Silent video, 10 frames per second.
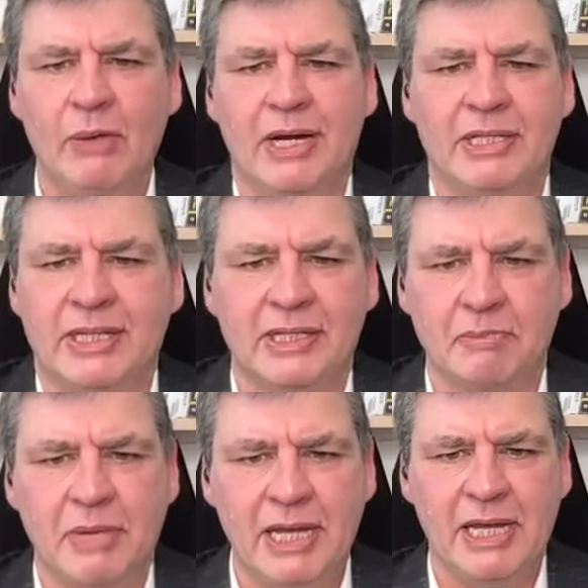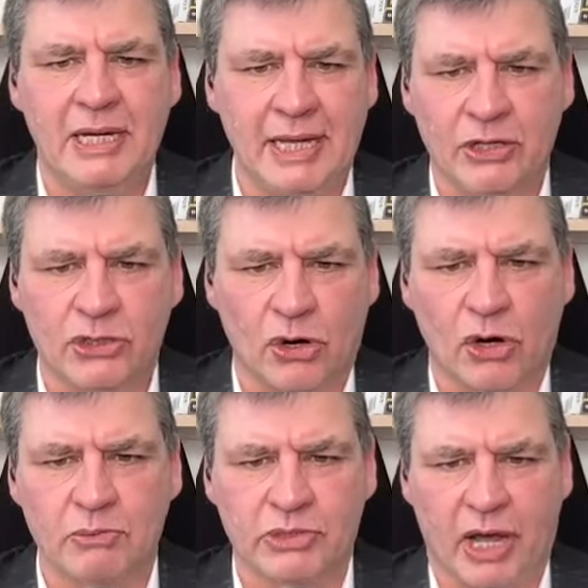what does this mean in
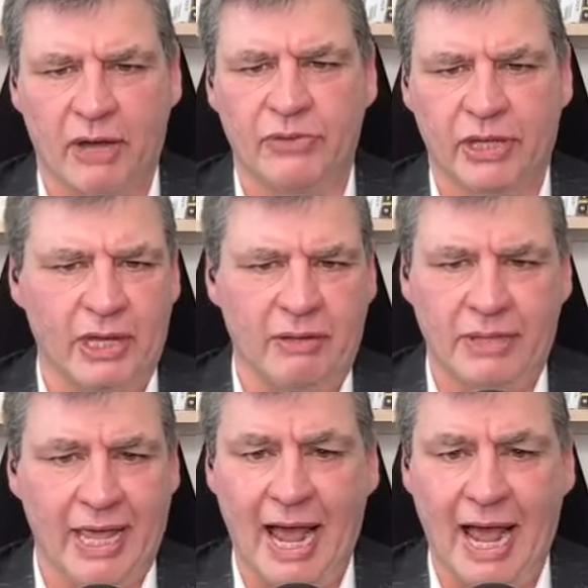terms of the